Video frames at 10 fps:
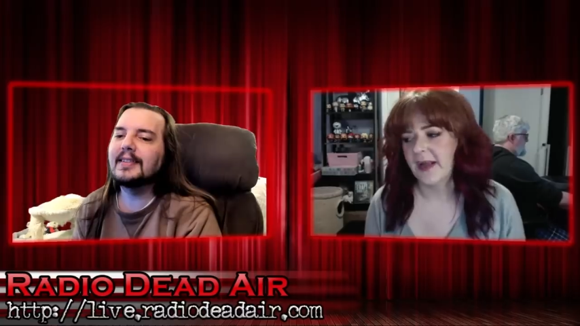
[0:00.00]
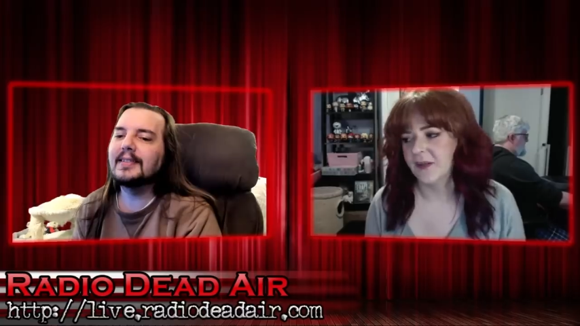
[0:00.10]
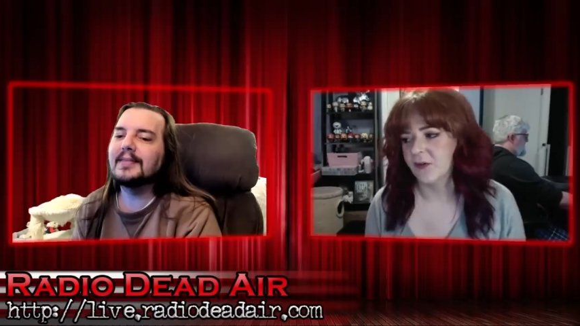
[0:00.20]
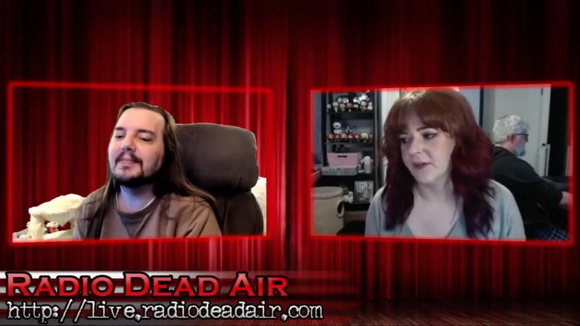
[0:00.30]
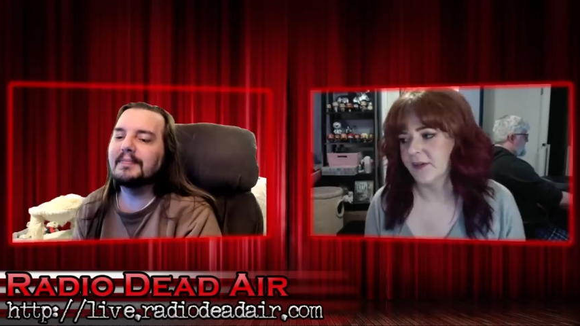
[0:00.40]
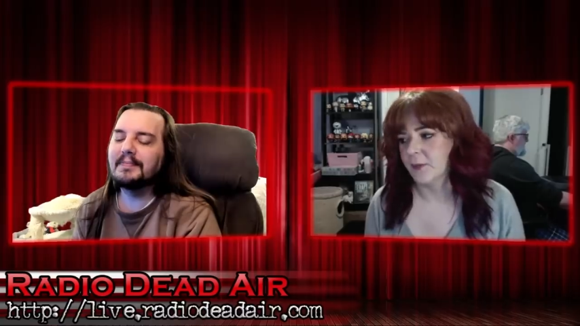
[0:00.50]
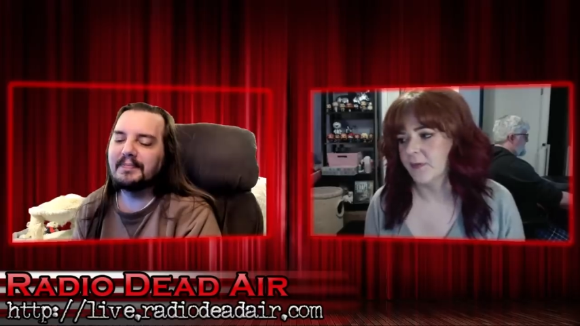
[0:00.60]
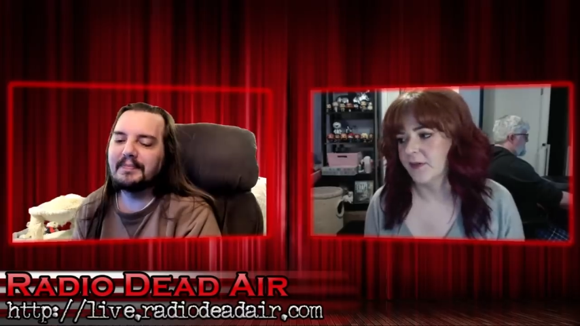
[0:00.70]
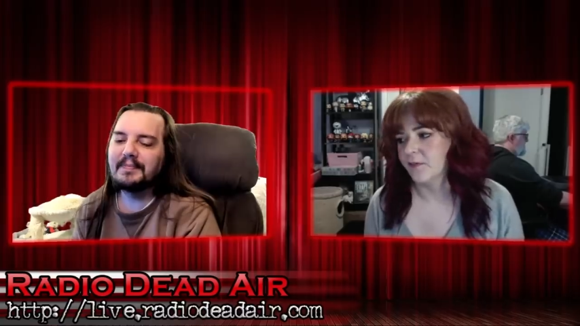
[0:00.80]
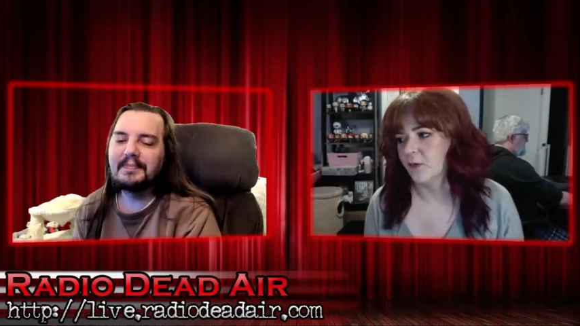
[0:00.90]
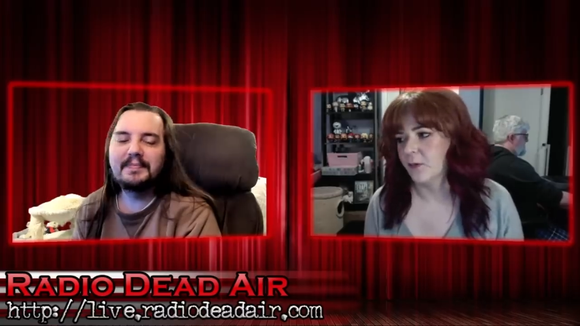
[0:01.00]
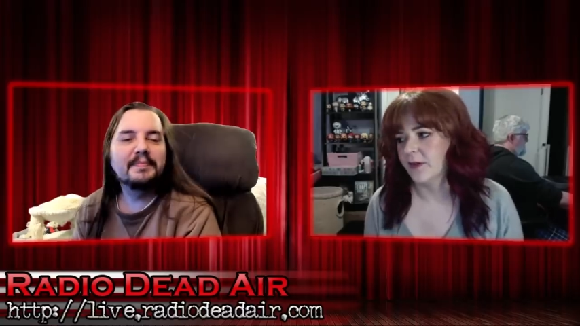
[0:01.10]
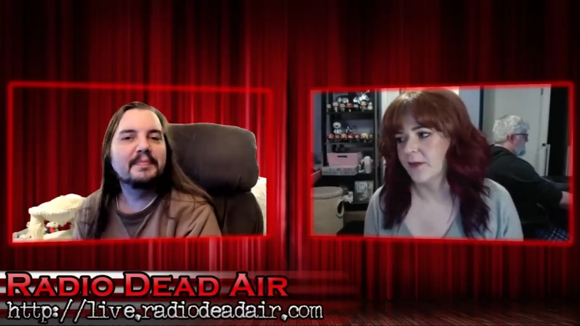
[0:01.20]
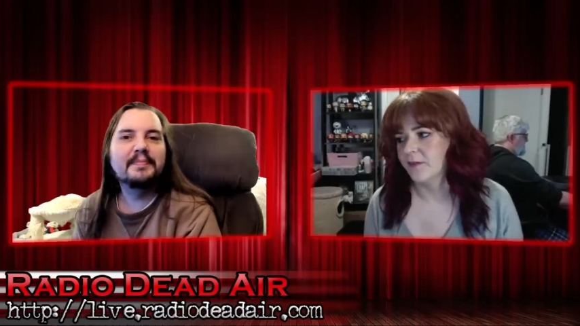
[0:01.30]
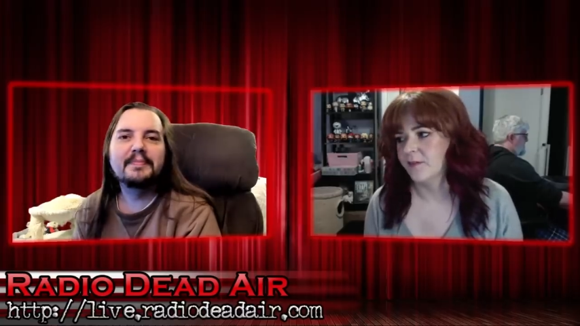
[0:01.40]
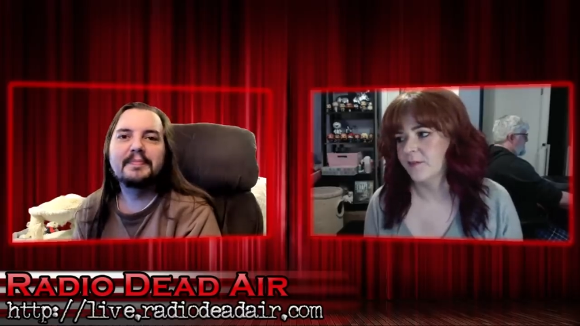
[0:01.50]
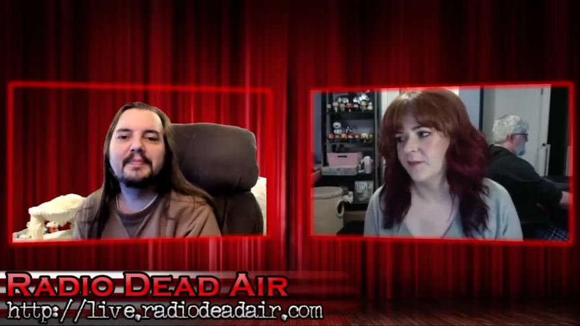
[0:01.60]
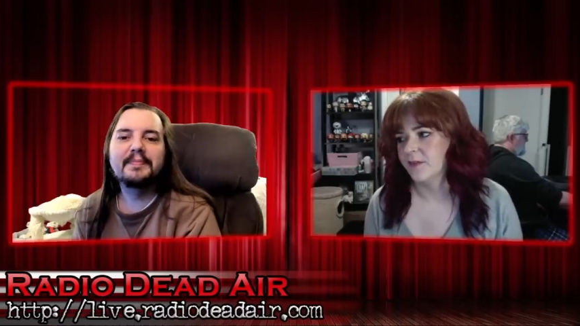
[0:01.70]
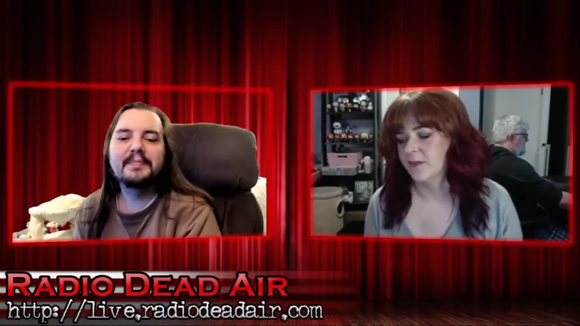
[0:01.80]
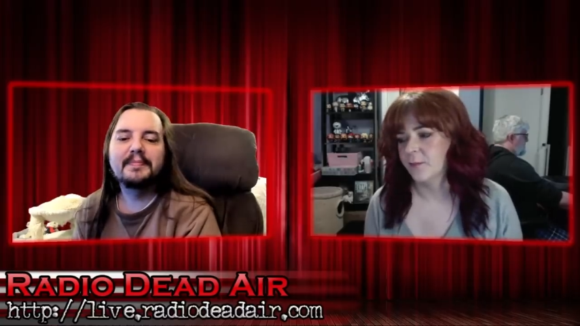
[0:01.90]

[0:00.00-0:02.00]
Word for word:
Speaker 1: accurately, but it's always.